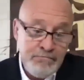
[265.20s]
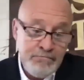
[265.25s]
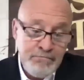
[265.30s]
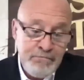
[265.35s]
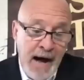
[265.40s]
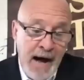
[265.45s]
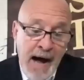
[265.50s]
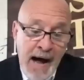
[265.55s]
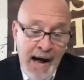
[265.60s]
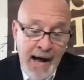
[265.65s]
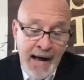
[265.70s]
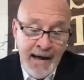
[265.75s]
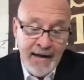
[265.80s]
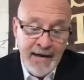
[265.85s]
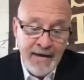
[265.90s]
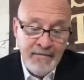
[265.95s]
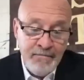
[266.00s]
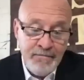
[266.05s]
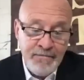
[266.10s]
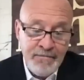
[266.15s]

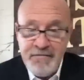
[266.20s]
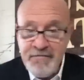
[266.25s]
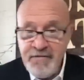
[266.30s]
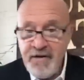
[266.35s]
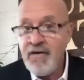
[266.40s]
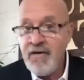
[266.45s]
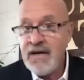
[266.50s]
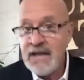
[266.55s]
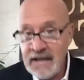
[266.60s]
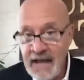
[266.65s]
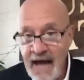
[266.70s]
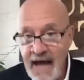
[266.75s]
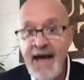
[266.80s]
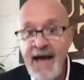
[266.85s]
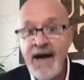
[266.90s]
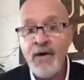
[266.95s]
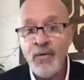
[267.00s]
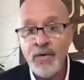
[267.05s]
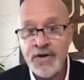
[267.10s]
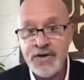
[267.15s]
by the very
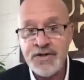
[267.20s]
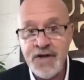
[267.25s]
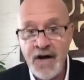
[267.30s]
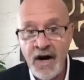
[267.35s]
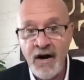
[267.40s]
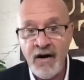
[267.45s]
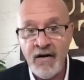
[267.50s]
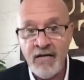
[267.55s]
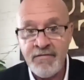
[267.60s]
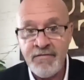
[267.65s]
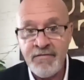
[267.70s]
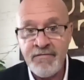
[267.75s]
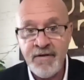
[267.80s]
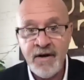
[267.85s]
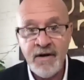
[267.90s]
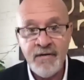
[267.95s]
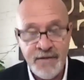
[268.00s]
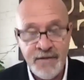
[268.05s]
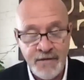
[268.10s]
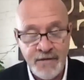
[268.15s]
language of
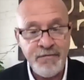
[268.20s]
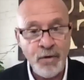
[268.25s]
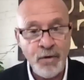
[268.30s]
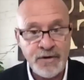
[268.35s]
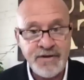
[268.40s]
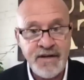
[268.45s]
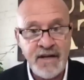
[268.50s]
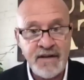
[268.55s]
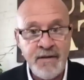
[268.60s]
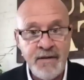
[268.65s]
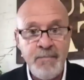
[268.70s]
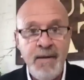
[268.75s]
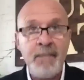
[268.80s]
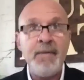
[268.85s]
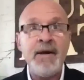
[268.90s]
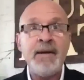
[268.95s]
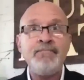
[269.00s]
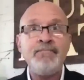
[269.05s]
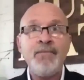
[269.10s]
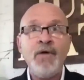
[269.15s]
the 14th
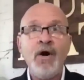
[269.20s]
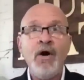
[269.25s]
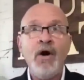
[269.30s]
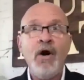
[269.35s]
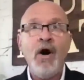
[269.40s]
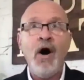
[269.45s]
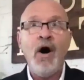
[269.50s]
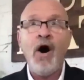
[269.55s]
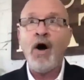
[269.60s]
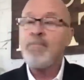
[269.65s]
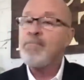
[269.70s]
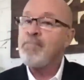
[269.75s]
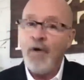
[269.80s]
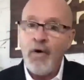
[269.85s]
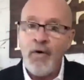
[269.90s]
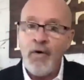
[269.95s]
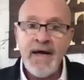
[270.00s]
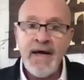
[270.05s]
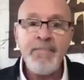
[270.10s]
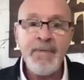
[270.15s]
Amendment, are
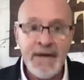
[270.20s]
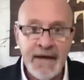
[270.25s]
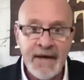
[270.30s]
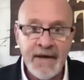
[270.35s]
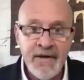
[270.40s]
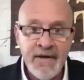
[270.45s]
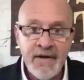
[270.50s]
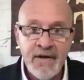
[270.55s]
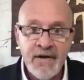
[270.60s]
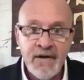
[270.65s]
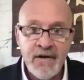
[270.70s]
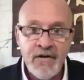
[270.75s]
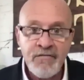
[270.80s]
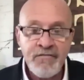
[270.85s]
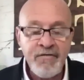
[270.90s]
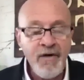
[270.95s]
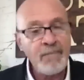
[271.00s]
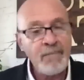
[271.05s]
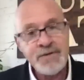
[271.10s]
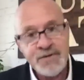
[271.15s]
prohibited
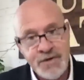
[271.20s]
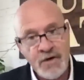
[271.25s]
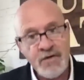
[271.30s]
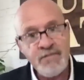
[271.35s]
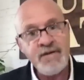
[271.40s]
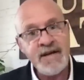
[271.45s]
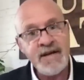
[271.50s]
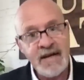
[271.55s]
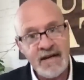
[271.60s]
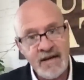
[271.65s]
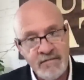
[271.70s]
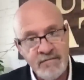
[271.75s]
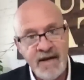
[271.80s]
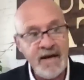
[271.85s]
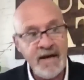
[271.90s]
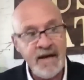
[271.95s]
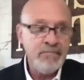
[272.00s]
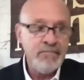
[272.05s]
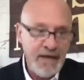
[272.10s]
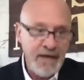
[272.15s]
from serving
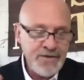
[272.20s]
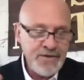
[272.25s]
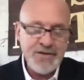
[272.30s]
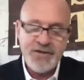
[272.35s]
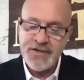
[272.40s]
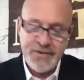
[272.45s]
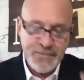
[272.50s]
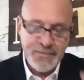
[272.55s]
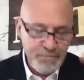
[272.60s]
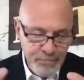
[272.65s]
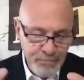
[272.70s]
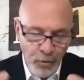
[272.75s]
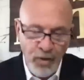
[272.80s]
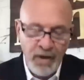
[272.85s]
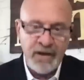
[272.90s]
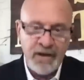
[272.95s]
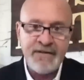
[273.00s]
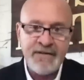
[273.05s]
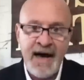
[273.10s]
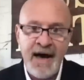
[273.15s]
in let's just
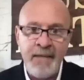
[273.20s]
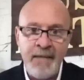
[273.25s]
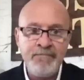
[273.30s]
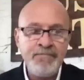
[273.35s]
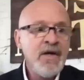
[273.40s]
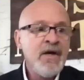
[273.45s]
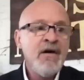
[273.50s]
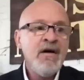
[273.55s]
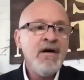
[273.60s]
boil it down,